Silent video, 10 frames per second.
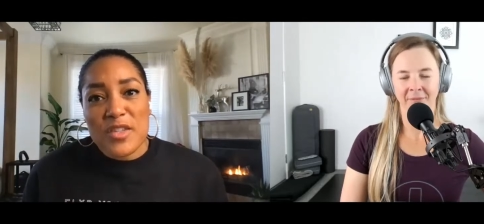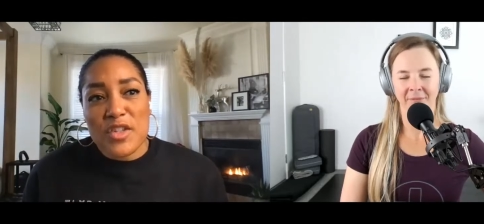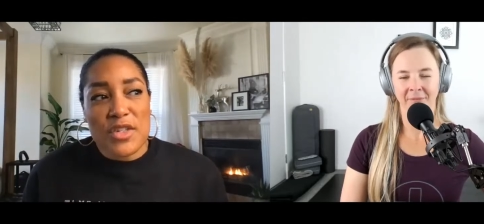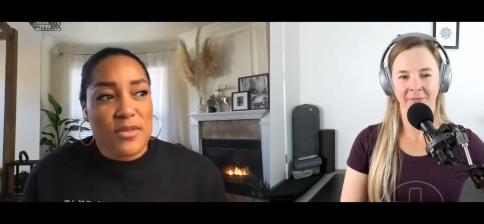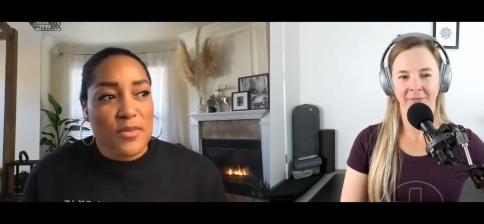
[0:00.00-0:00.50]

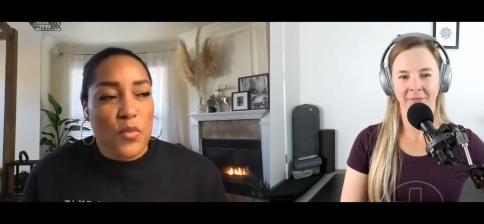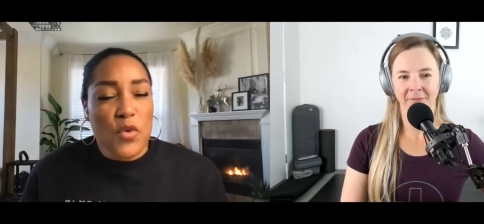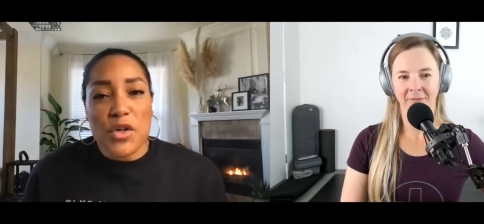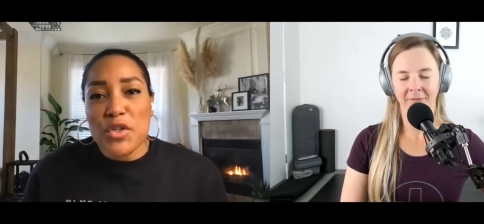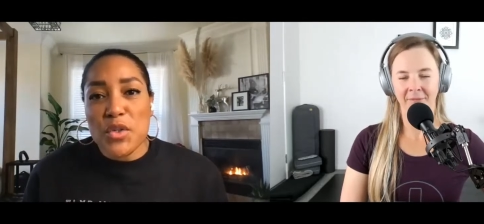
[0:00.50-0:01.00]
Speaker 1: just
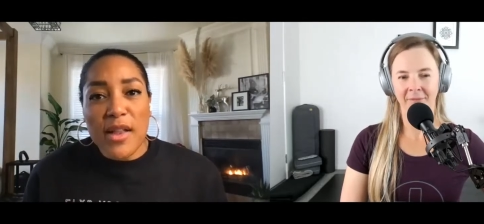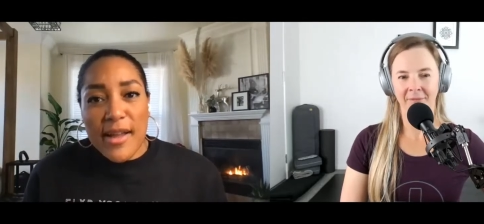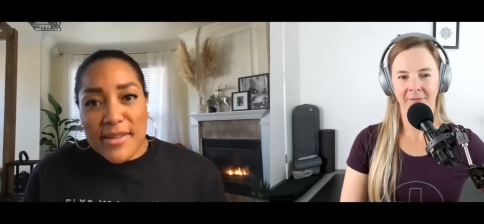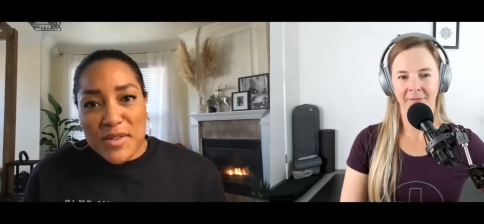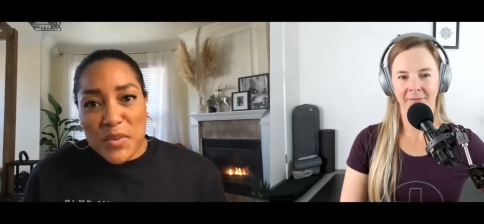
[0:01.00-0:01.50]
one or two
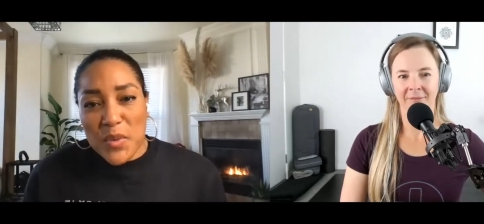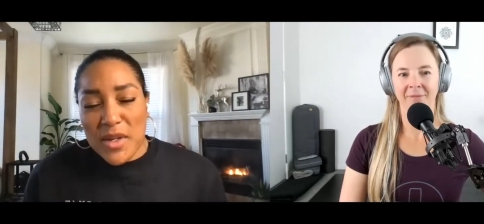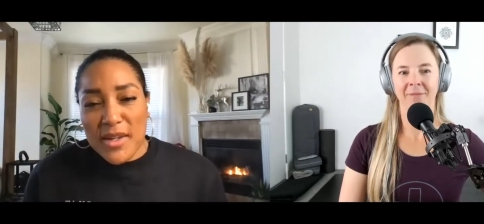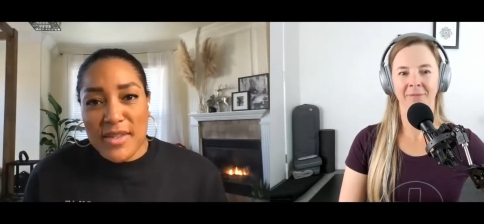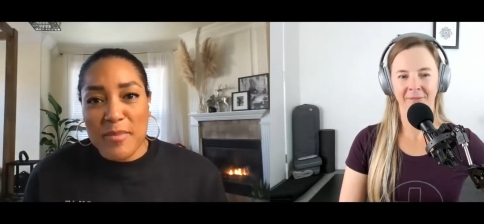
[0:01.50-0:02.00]
classes a
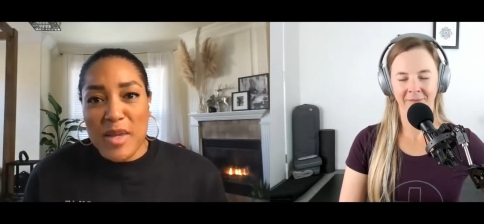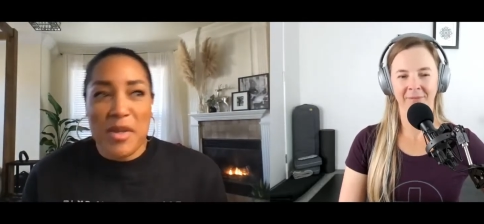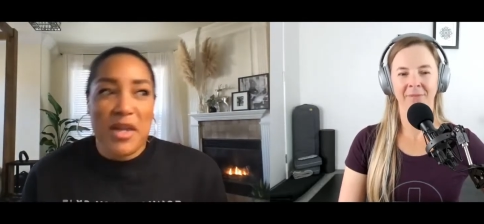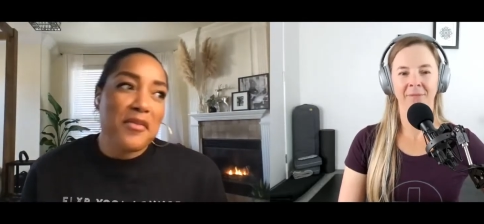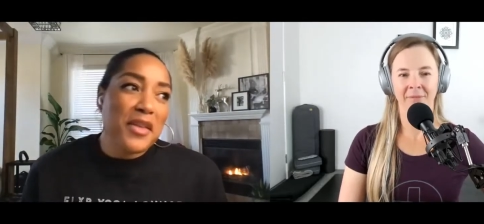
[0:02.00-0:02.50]
week that
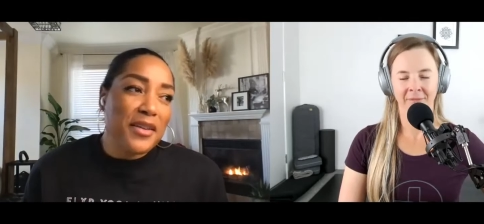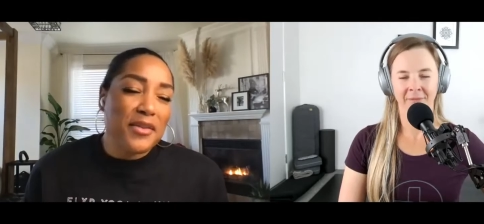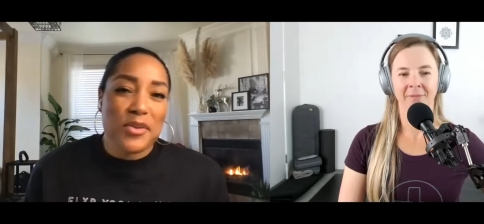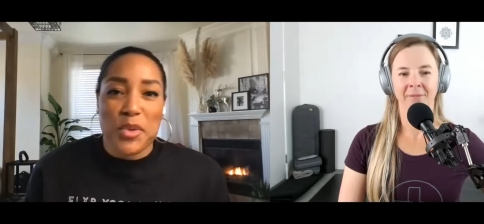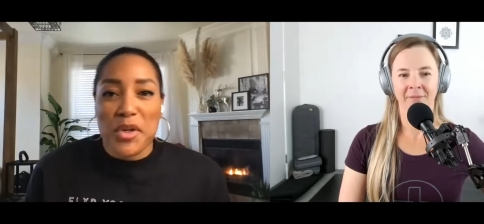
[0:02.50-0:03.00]
maybe had
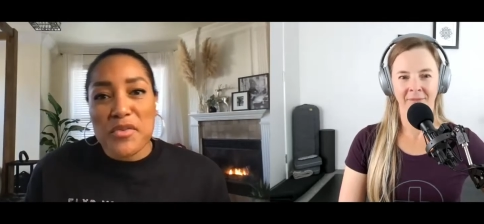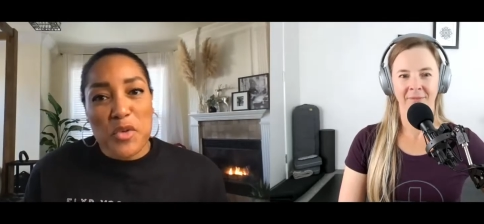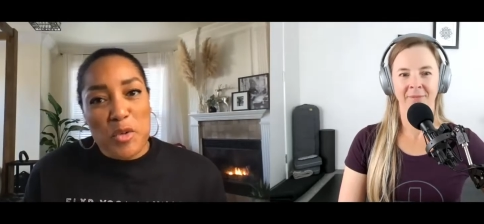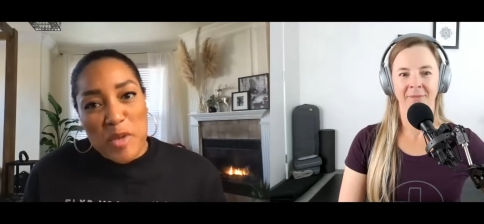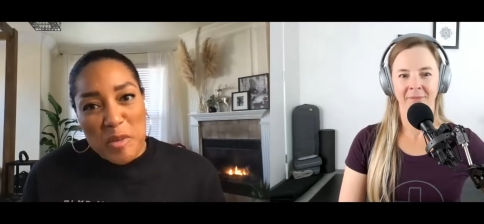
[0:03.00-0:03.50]
like three or
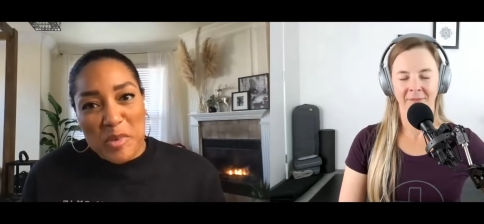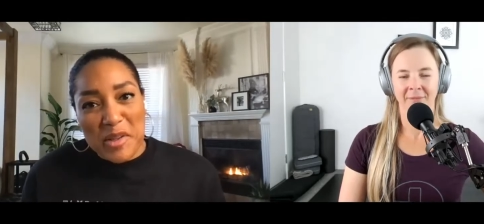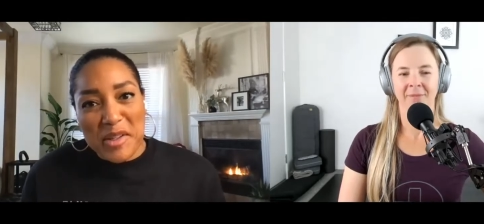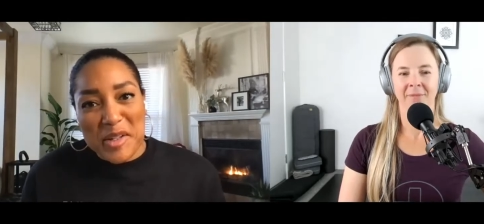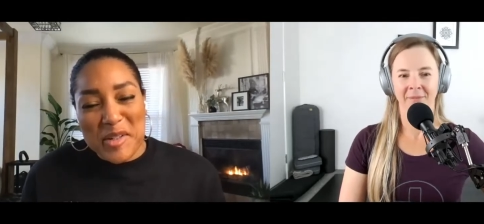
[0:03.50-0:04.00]
four
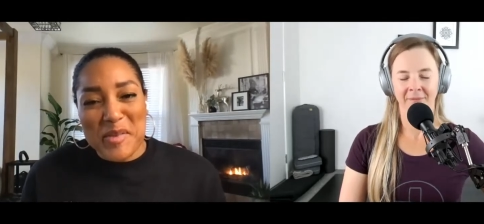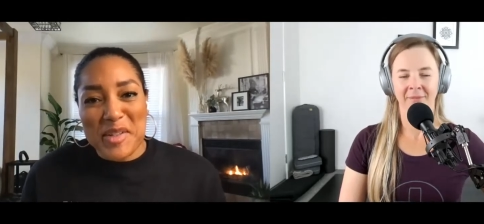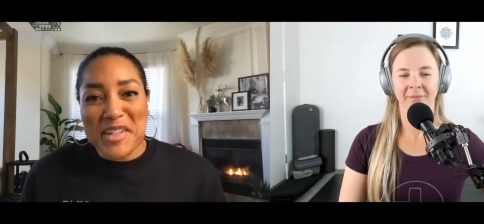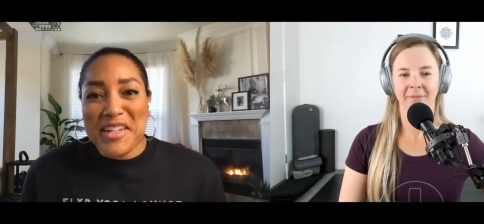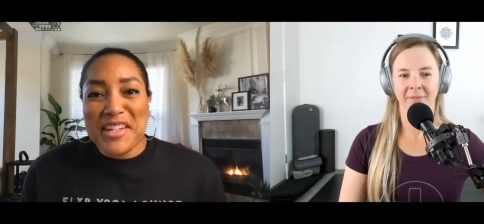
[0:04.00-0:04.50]
people in them.
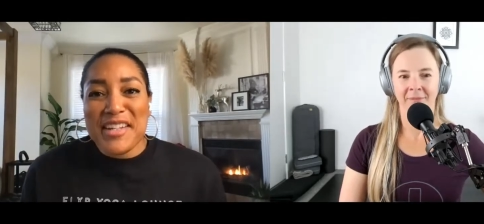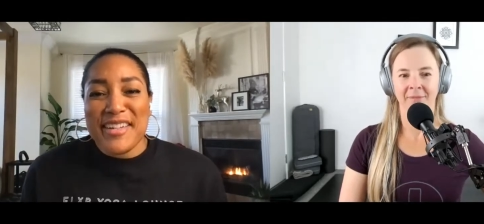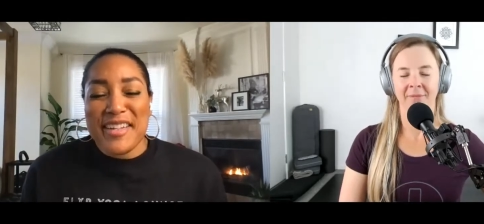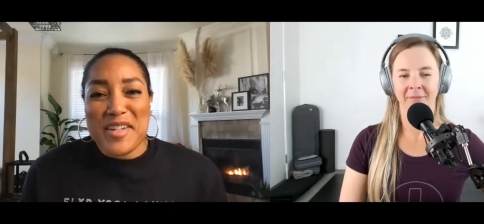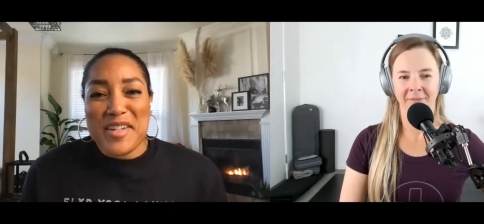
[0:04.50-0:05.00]
And
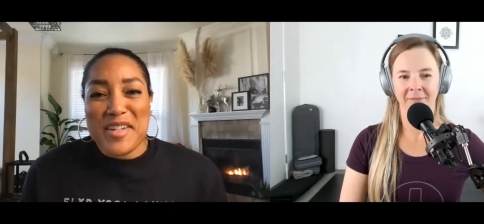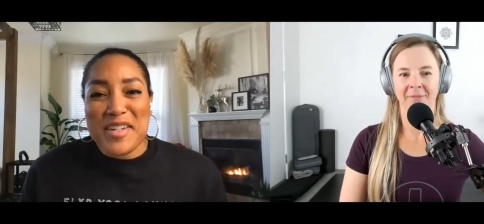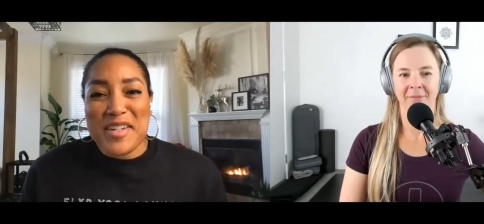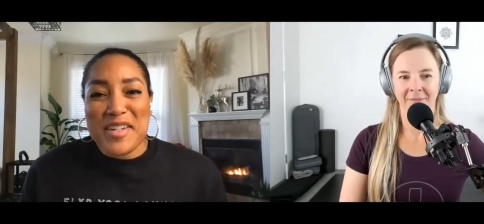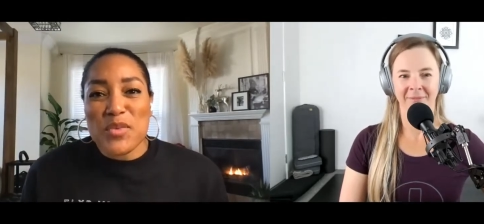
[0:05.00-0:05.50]
you
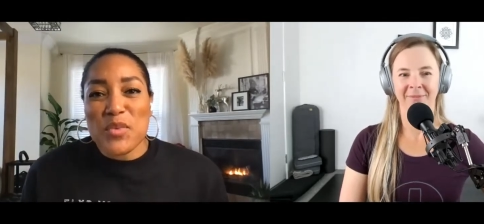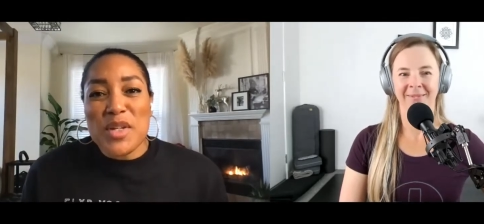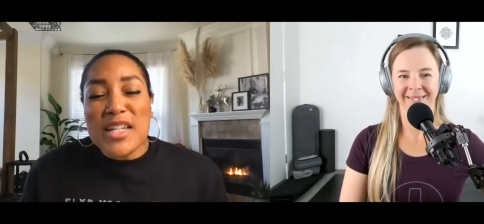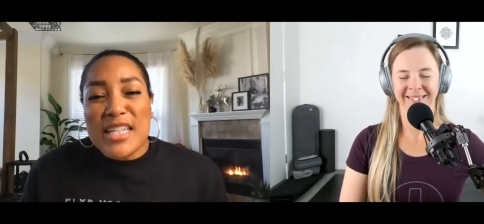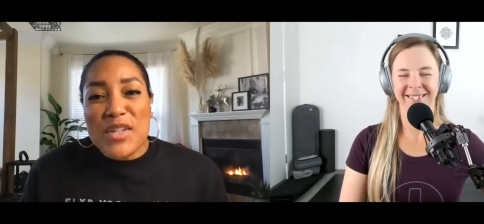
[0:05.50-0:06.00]
know, just
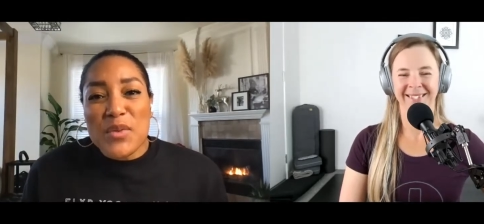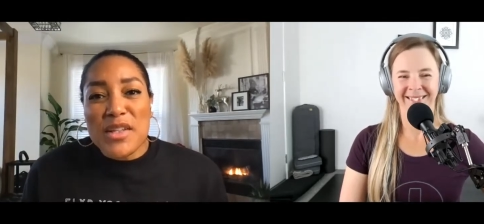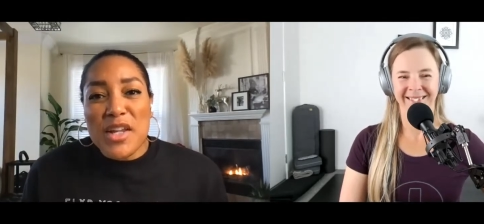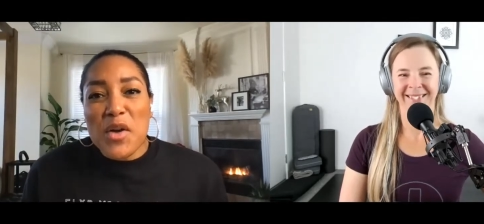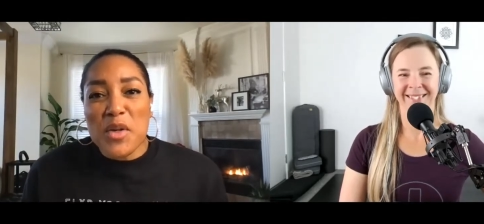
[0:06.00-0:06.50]
really,
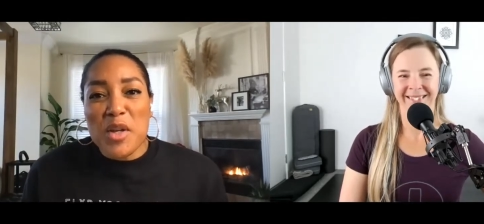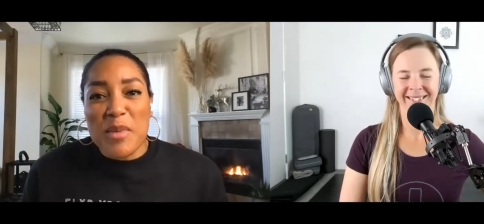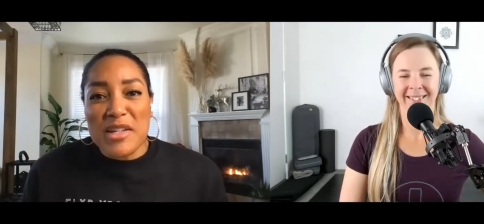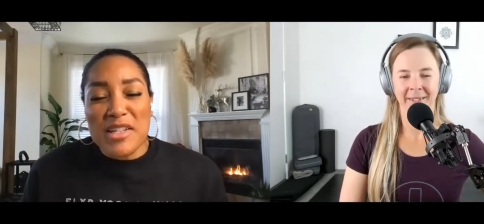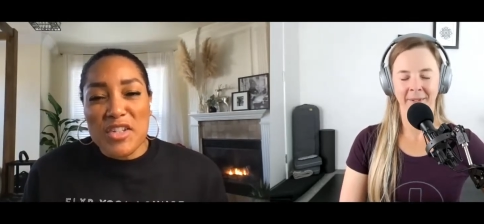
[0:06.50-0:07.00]
really
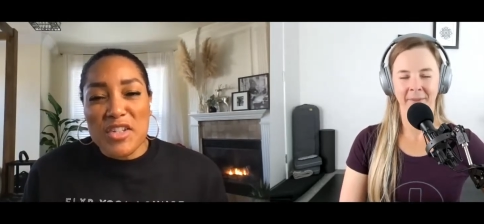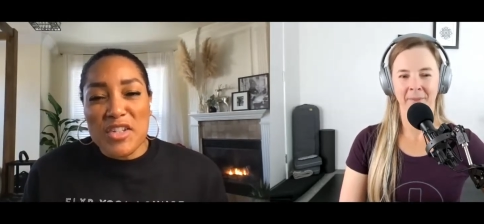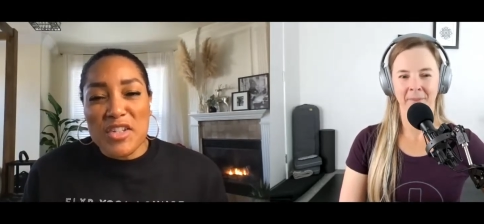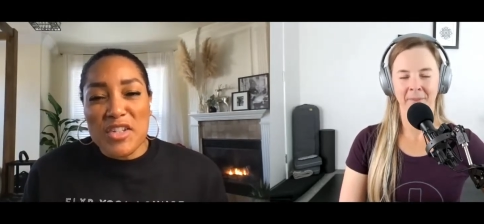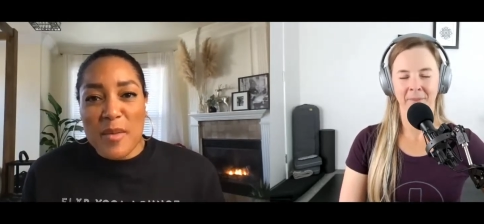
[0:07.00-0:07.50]
honing my
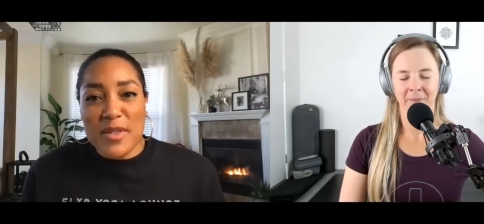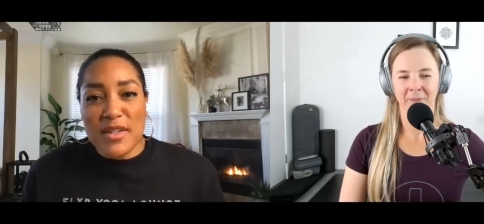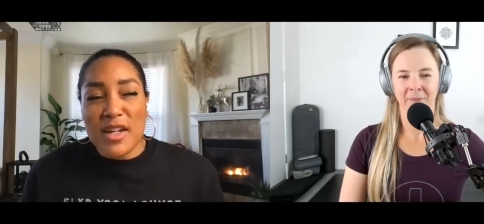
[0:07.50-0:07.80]
teaching chops. And